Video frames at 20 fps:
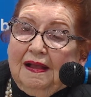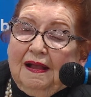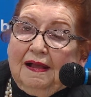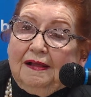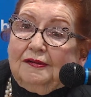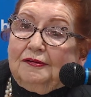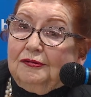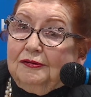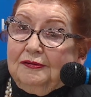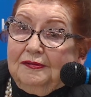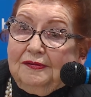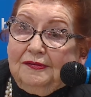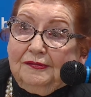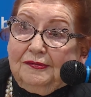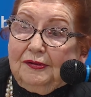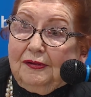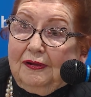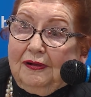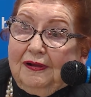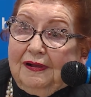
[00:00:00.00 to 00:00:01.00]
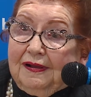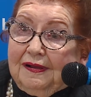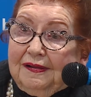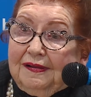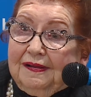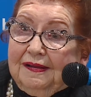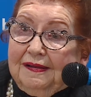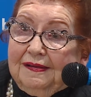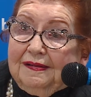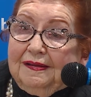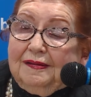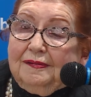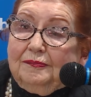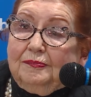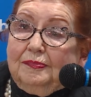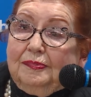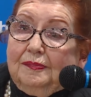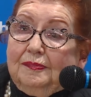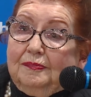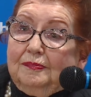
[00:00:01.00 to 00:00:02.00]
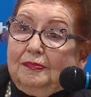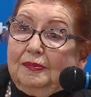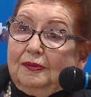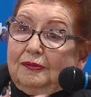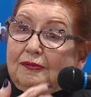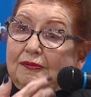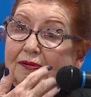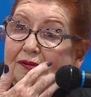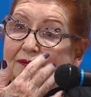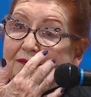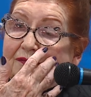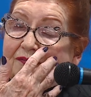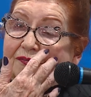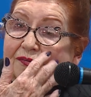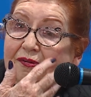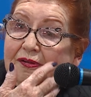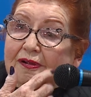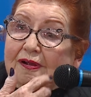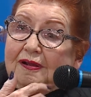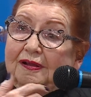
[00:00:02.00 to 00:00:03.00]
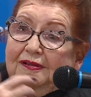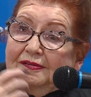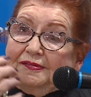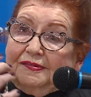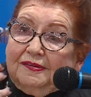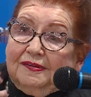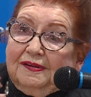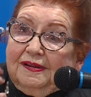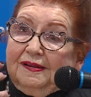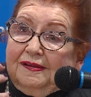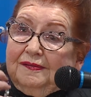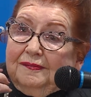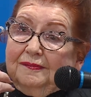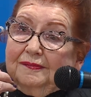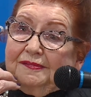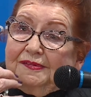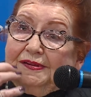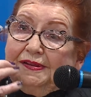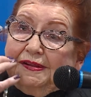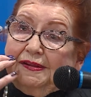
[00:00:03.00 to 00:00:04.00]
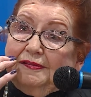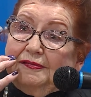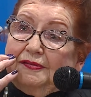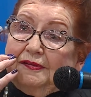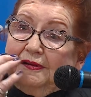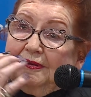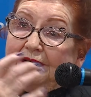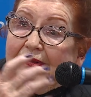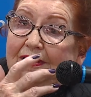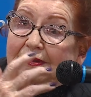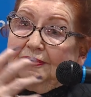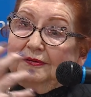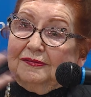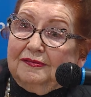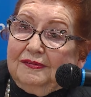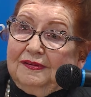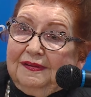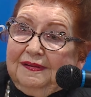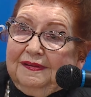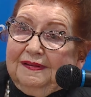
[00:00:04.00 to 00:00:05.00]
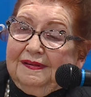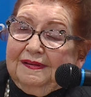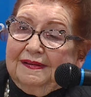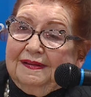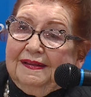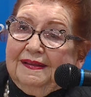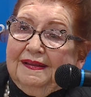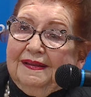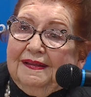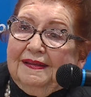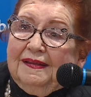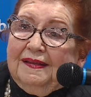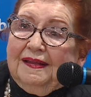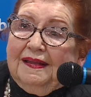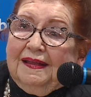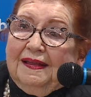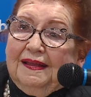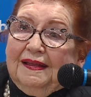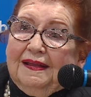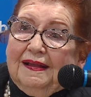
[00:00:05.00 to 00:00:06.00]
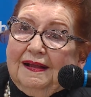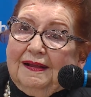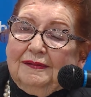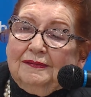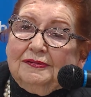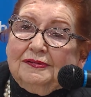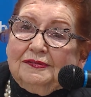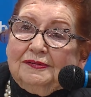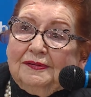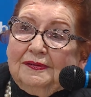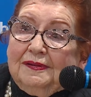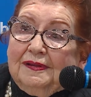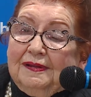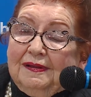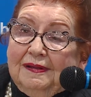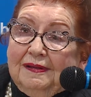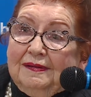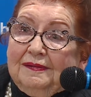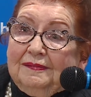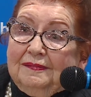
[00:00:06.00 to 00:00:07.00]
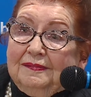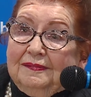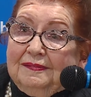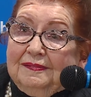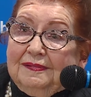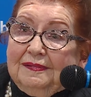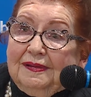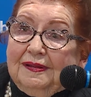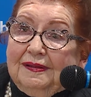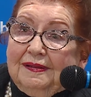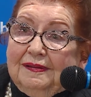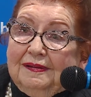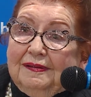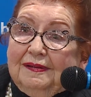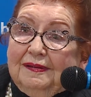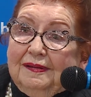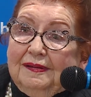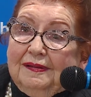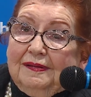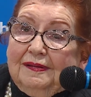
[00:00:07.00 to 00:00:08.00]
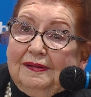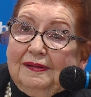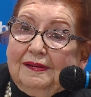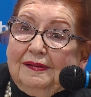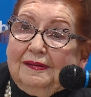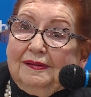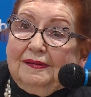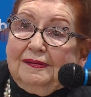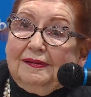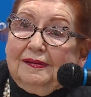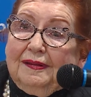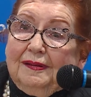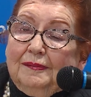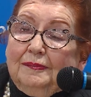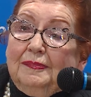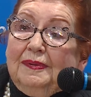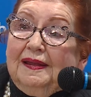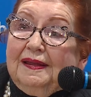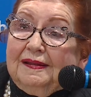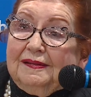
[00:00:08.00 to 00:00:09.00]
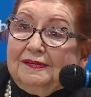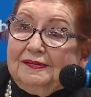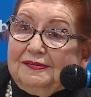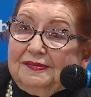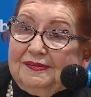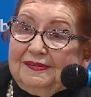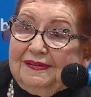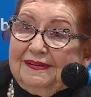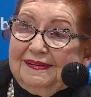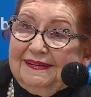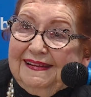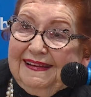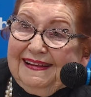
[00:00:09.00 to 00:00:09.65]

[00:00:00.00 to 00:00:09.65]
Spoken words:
I couldn't talk. I had broken jaws and the teeth all out. And I was a mess.